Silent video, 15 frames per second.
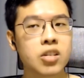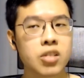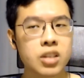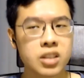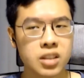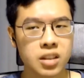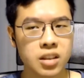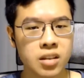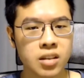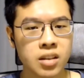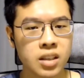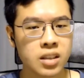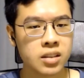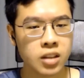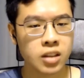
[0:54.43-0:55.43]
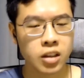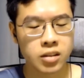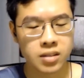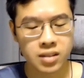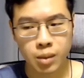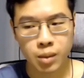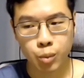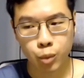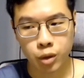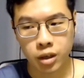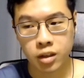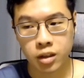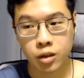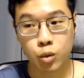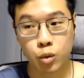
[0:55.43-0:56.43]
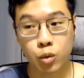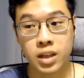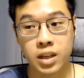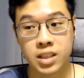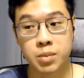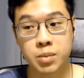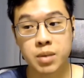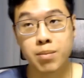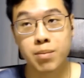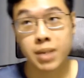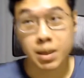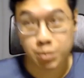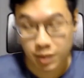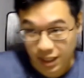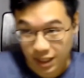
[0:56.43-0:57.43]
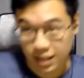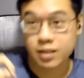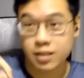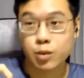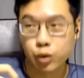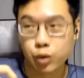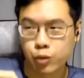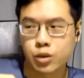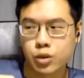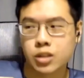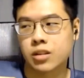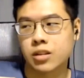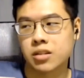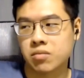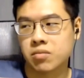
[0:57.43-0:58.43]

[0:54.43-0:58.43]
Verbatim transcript: Christian is not someone who has been baptized with water.